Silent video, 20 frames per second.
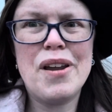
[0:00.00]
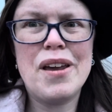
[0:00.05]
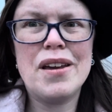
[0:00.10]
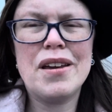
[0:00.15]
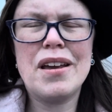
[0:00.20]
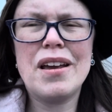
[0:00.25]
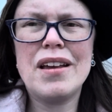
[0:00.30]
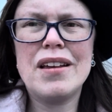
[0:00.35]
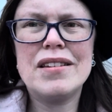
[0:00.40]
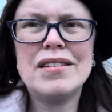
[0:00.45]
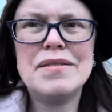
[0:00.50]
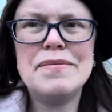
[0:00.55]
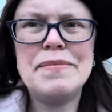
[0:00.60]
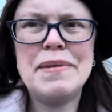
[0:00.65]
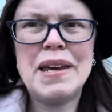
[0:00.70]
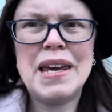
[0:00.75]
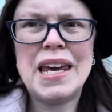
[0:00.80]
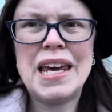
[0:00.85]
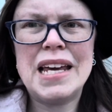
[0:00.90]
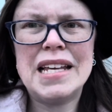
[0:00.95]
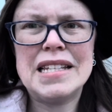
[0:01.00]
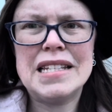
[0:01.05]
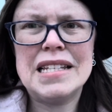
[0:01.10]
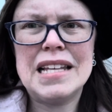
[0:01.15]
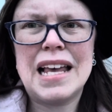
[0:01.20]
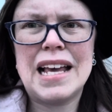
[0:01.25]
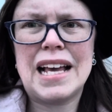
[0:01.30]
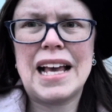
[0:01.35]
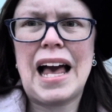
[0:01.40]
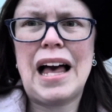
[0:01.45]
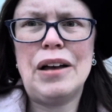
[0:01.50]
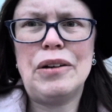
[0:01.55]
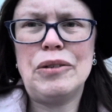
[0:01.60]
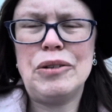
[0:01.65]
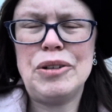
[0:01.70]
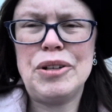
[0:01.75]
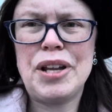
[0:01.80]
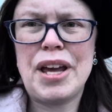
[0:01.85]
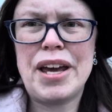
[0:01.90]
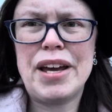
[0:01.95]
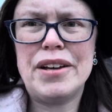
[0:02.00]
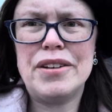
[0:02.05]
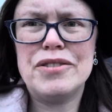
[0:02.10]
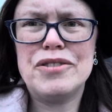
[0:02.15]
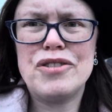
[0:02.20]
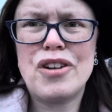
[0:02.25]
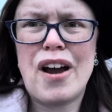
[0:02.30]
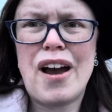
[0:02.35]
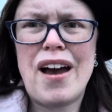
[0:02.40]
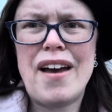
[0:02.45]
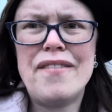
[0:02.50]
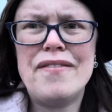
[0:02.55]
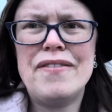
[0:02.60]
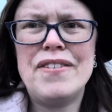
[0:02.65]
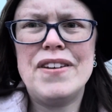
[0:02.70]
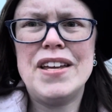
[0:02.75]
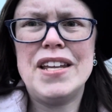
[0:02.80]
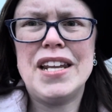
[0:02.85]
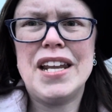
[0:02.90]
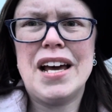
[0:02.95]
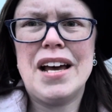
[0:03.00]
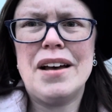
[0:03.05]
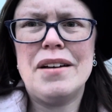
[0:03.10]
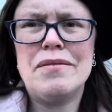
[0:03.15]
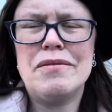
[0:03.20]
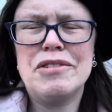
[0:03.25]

To me, it's like El Rodeo Drive in LA.